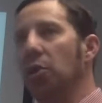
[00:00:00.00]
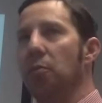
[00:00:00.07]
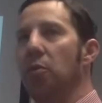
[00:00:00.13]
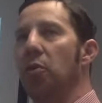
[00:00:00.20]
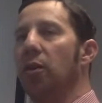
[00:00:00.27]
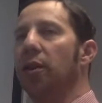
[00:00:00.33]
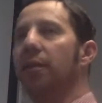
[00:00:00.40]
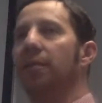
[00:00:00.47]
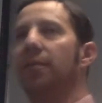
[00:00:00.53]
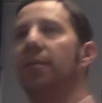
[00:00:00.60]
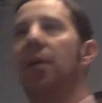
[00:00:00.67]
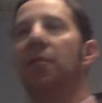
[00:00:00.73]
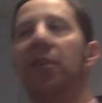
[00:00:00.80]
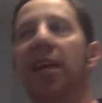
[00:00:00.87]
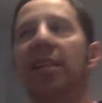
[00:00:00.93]
your book,
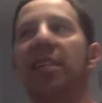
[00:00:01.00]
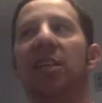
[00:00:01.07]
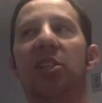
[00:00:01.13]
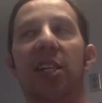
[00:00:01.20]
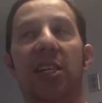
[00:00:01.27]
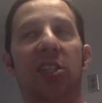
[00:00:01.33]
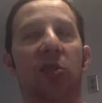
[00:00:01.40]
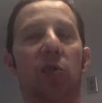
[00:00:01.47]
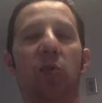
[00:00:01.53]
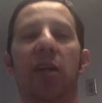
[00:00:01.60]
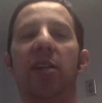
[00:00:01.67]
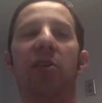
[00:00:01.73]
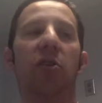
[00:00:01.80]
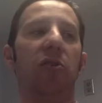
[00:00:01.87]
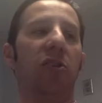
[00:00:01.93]
I don't know if you guys had a chance to
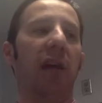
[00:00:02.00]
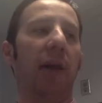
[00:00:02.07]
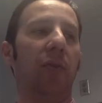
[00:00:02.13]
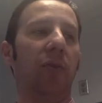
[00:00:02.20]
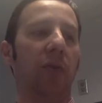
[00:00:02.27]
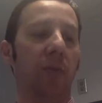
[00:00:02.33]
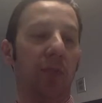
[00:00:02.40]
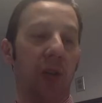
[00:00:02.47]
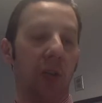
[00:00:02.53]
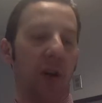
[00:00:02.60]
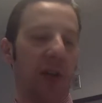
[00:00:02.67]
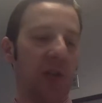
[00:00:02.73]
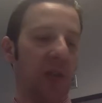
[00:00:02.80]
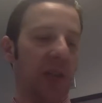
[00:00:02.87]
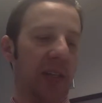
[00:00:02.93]
read through
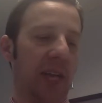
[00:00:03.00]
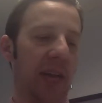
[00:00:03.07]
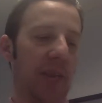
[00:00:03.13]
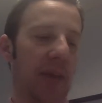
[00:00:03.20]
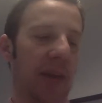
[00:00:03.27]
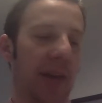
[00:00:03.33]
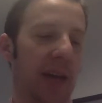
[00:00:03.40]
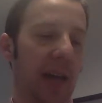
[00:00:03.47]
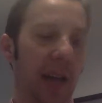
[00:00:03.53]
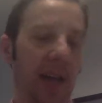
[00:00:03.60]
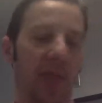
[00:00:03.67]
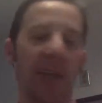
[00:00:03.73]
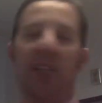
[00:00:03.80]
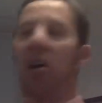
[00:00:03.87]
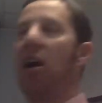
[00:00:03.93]
module 10, but
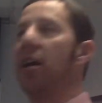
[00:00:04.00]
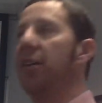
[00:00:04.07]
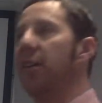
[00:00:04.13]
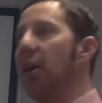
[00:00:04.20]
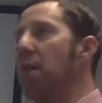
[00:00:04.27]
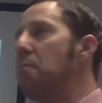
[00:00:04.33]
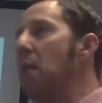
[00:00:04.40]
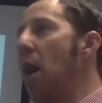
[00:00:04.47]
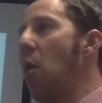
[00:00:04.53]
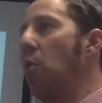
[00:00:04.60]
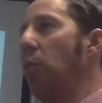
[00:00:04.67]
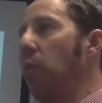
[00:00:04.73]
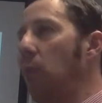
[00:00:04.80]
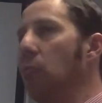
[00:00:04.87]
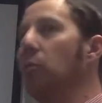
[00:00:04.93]
they talk in there
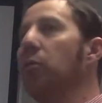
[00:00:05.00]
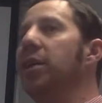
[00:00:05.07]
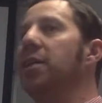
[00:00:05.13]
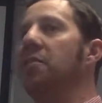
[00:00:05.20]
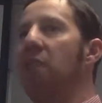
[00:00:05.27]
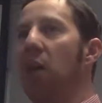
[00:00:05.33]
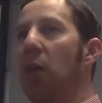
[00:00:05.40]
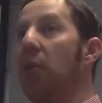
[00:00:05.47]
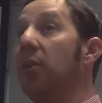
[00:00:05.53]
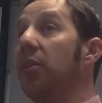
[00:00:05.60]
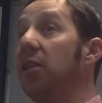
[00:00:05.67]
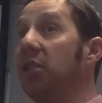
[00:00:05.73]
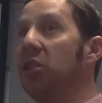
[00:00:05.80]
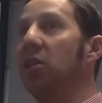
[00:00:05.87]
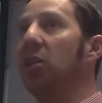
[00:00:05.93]
about that redevelopment
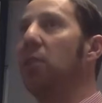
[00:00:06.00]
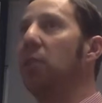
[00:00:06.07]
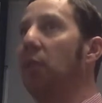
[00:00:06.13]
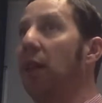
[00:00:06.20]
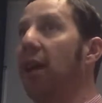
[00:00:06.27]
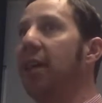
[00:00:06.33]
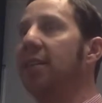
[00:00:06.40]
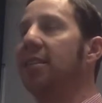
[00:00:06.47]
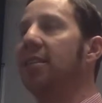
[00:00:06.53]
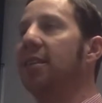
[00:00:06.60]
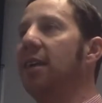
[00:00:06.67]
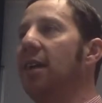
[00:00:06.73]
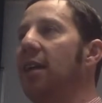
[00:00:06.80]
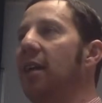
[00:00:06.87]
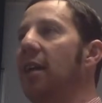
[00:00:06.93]
that took place
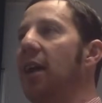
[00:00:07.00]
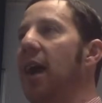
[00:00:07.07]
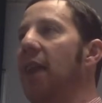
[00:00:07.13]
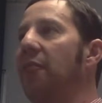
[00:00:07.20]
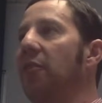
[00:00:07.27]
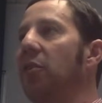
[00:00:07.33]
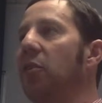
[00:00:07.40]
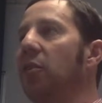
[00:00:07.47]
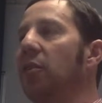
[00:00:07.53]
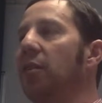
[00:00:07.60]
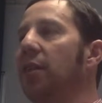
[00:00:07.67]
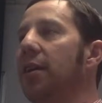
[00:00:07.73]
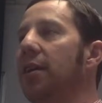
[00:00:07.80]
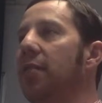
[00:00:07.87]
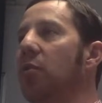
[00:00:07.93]

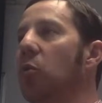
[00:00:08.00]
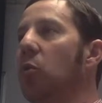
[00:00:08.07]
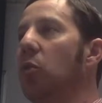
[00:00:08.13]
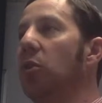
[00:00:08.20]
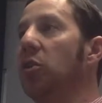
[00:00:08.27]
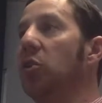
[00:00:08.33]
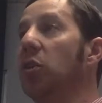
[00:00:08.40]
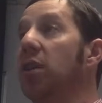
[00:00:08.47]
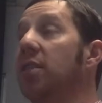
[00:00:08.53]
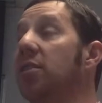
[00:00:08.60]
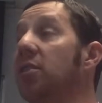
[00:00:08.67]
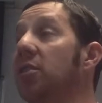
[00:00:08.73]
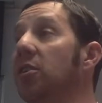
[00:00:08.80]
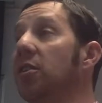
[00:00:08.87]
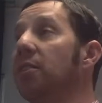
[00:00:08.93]
after the World Trade
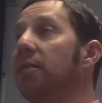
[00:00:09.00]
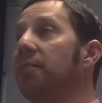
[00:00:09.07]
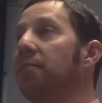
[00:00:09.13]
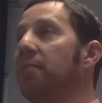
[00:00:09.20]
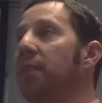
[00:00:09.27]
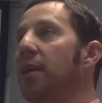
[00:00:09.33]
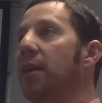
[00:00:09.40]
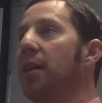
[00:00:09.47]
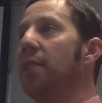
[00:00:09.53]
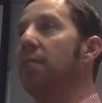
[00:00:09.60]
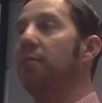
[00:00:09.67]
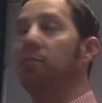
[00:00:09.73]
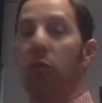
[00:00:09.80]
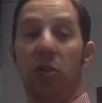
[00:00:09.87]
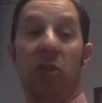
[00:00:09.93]
Center
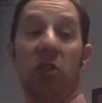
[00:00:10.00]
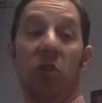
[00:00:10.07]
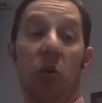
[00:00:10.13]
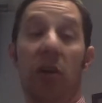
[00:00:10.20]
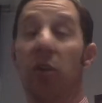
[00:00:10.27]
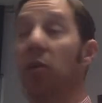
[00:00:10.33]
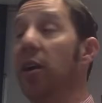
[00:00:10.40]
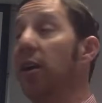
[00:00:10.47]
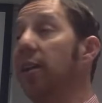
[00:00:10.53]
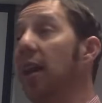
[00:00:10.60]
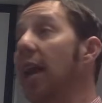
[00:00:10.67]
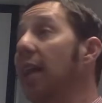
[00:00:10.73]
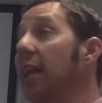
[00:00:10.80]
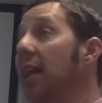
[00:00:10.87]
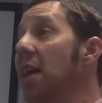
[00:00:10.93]
was destroyed during
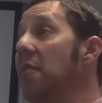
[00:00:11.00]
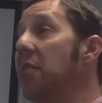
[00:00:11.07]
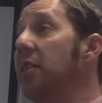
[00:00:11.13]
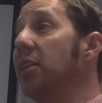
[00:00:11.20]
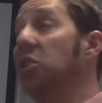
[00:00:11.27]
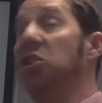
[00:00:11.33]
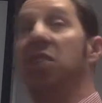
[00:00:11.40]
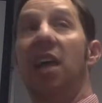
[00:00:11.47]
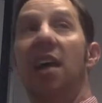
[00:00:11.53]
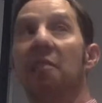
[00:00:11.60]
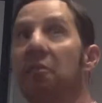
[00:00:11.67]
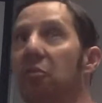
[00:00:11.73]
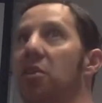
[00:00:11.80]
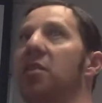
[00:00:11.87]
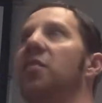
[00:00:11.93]
9/11, and just
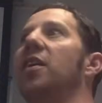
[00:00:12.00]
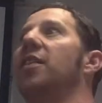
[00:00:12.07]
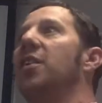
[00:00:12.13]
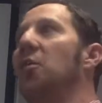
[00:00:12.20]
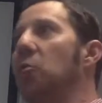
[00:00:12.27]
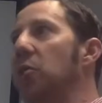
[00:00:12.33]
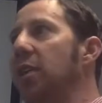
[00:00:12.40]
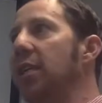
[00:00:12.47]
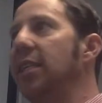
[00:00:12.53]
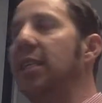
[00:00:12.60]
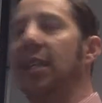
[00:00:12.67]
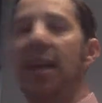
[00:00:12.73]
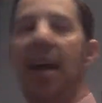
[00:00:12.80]
everything that went into